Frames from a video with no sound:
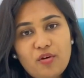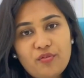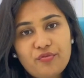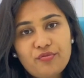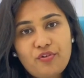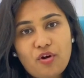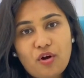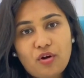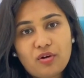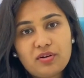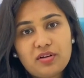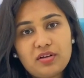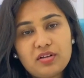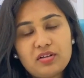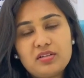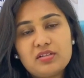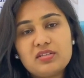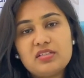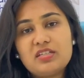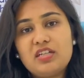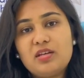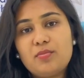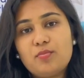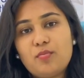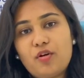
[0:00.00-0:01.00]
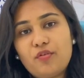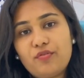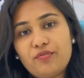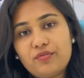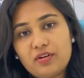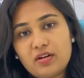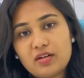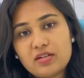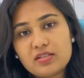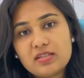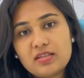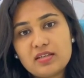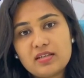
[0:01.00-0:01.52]
of doctors, team of
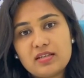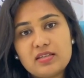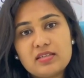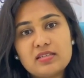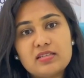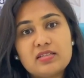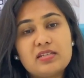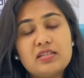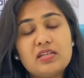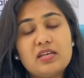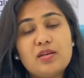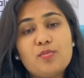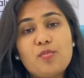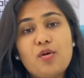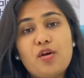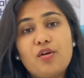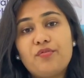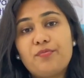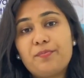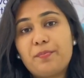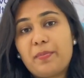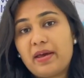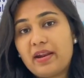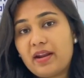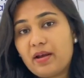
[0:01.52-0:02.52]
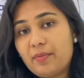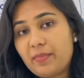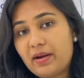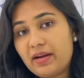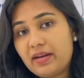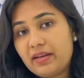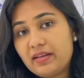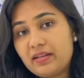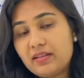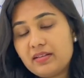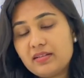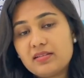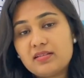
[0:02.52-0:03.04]
nurses, team of
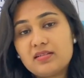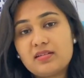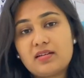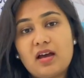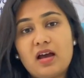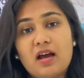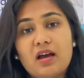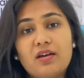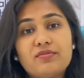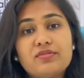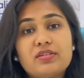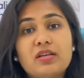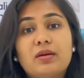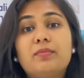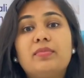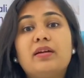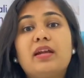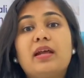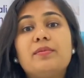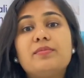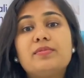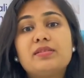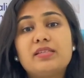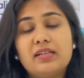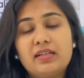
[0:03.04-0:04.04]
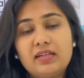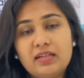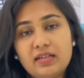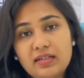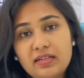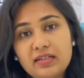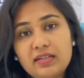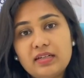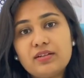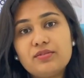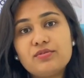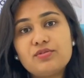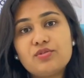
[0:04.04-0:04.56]
paramedical staff, sometimes
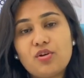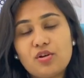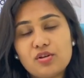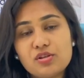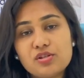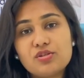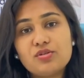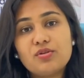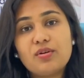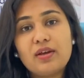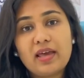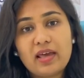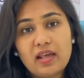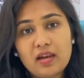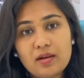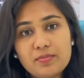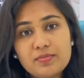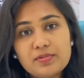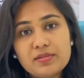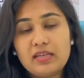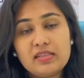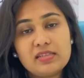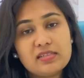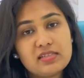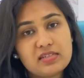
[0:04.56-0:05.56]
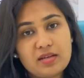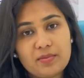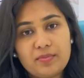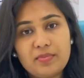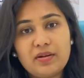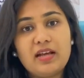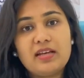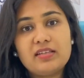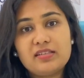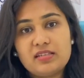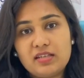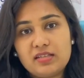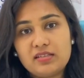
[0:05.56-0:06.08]
relatives also helps in
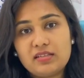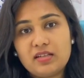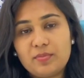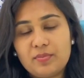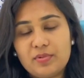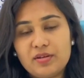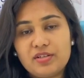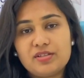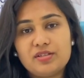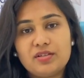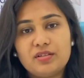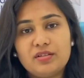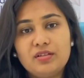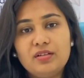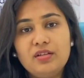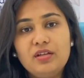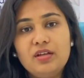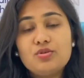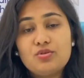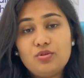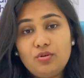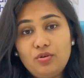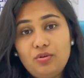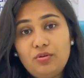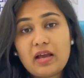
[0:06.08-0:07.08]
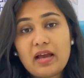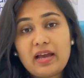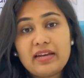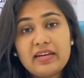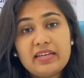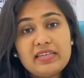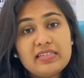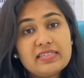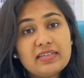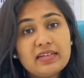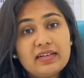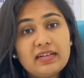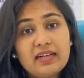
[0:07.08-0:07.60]
stabilizing the patient. So
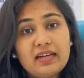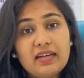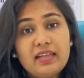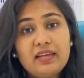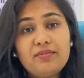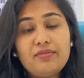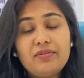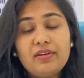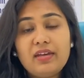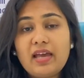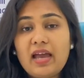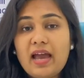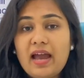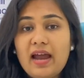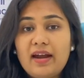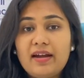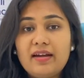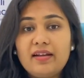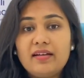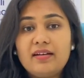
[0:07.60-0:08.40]
recently we had